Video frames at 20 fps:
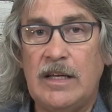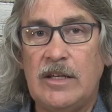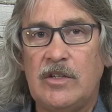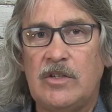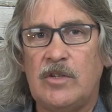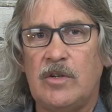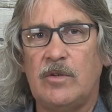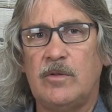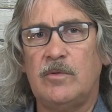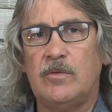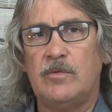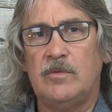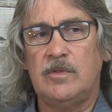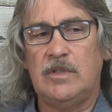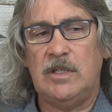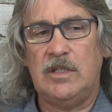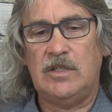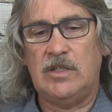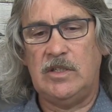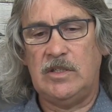So
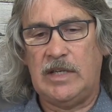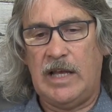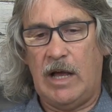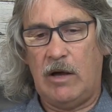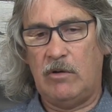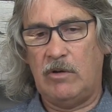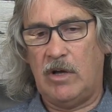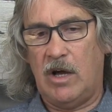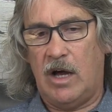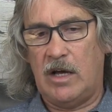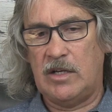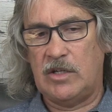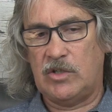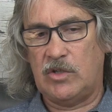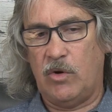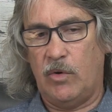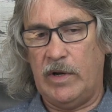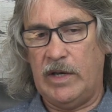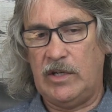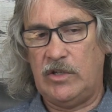this is how God is
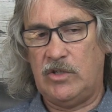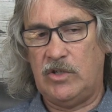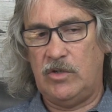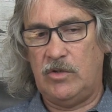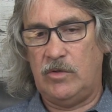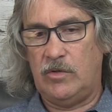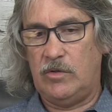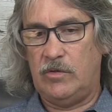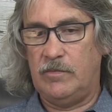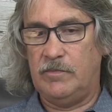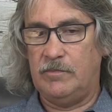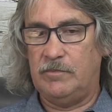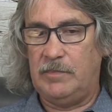going to